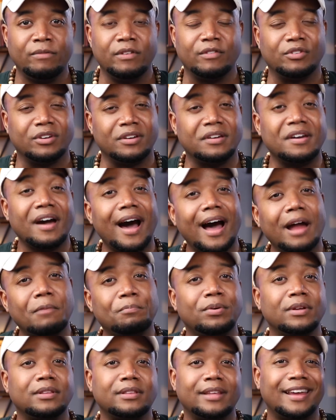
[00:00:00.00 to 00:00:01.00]
If
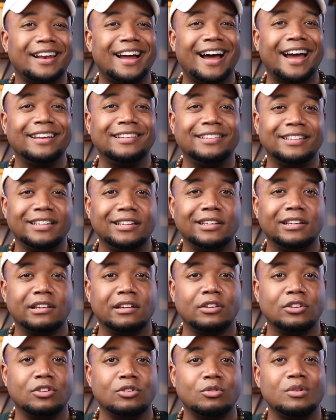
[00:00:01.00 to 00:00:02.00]
God put that
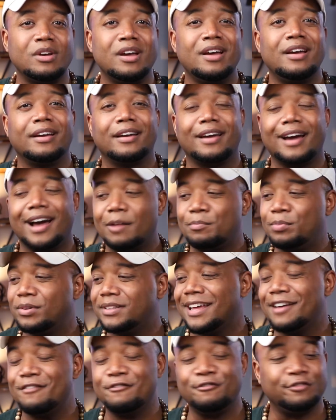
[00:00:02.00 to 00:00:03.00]
idea in you, God
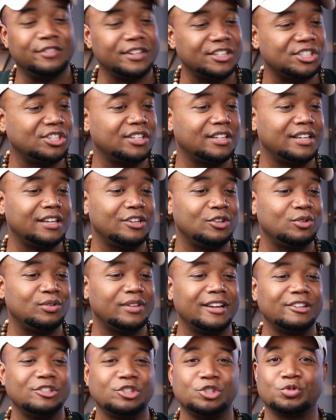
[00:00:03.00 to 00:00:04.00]
put that vision in you,
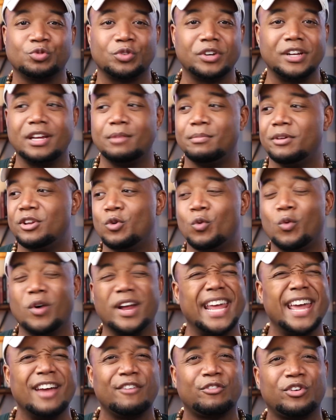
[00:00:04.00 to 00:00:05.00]
that dream in you,
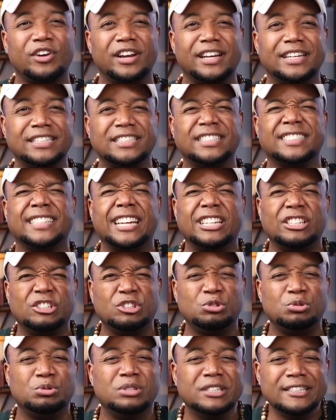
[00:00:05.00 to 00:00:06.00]
whatever it is, that
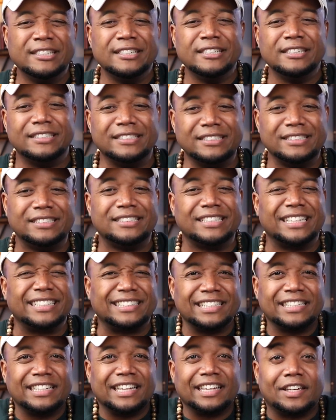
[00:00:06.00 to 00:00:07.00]
new,
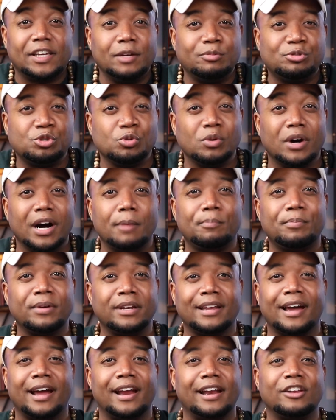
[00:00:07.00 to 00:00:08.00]
that thing that keeps you up
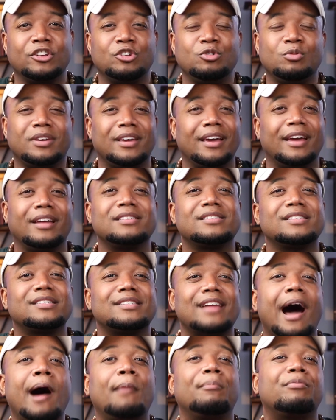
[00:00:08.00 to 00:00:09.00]
at night and you can't
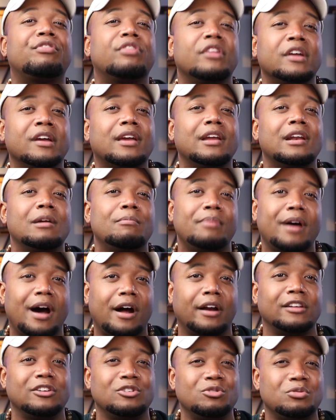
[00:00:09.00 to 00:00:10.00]
stop thinking
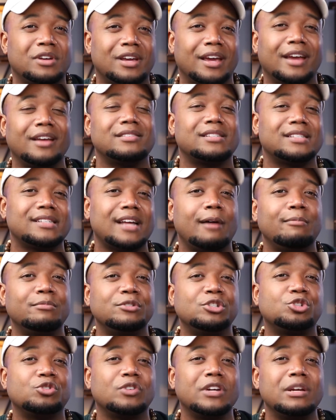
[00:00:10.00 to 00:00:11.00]
about it and you can't stop
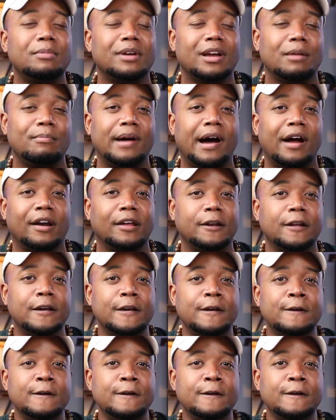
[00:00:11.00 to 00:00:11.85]
dreaming about it.